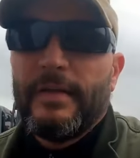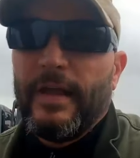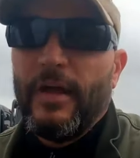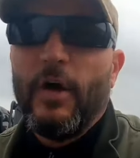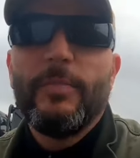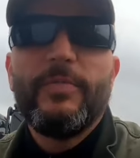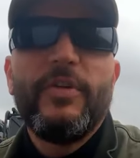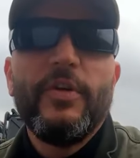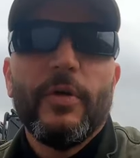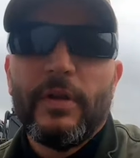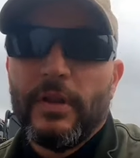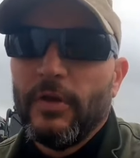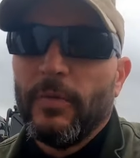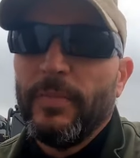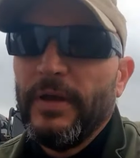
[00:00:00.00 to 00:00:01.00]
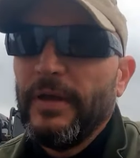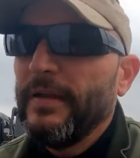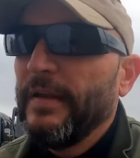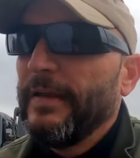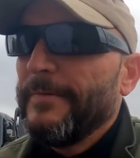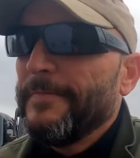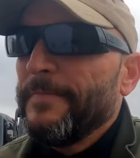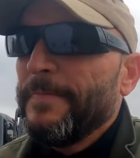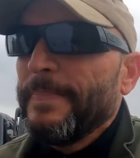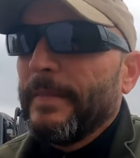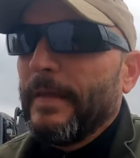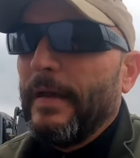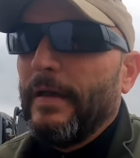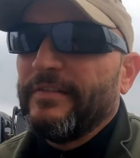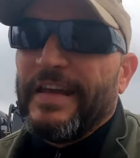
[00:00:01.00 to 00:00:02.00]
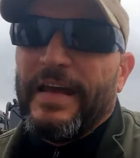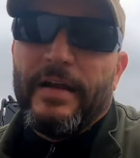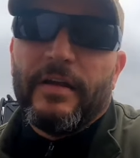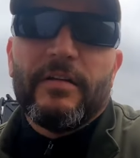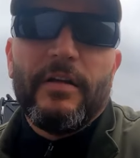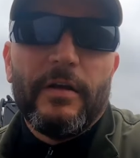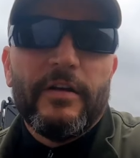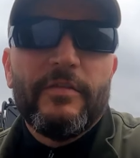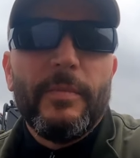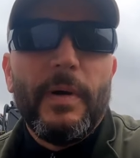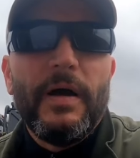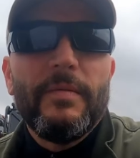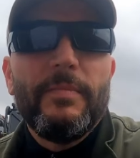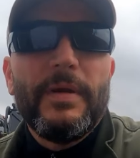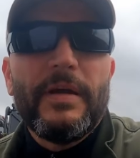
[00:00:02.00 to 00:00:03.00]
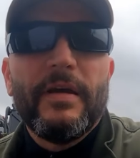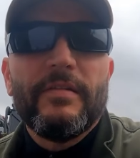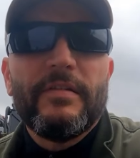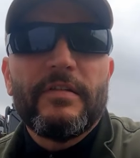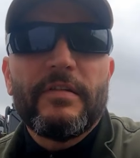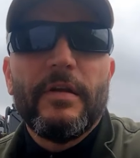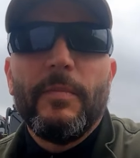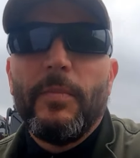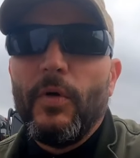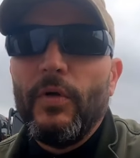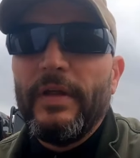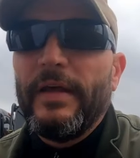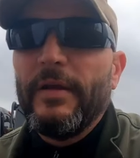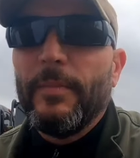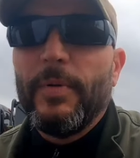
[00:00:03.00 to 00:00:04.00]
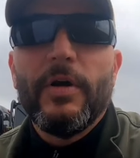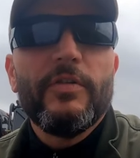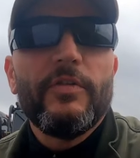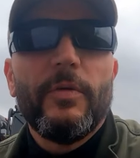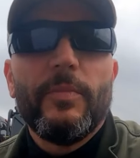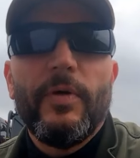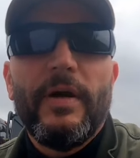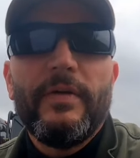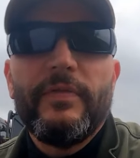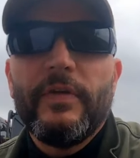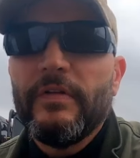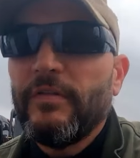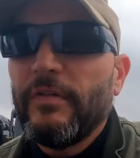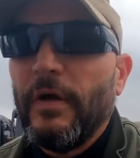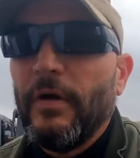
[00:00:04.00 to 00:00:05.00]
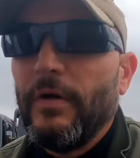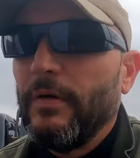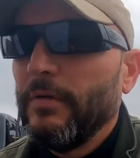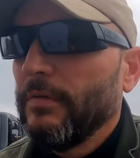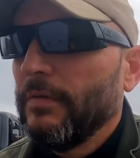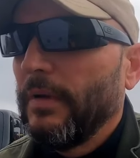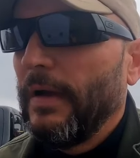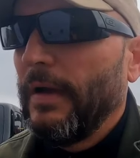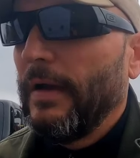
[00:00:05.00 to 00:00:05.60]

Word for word: helps you a little bit. Uh, it's kind of clear as mud because it's gonna boil down a personal preference on